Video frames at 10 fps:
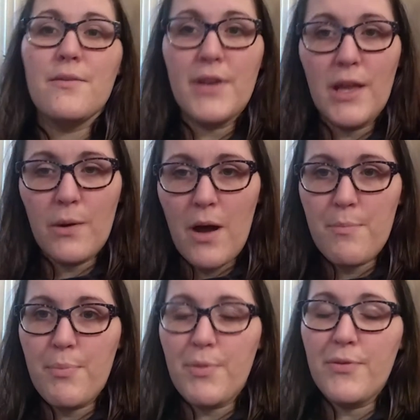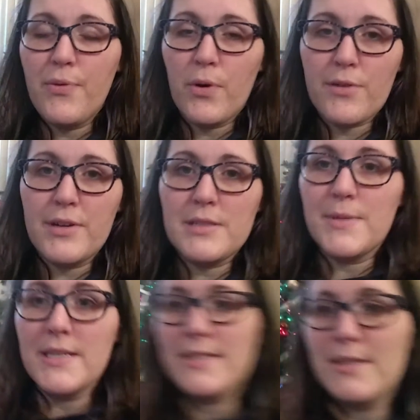video up before
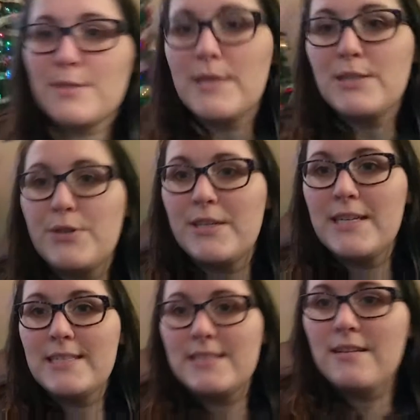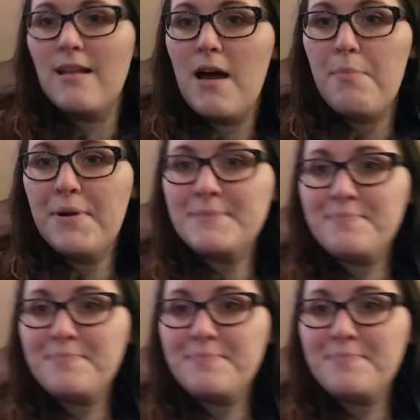Christmas. There's my tree still up.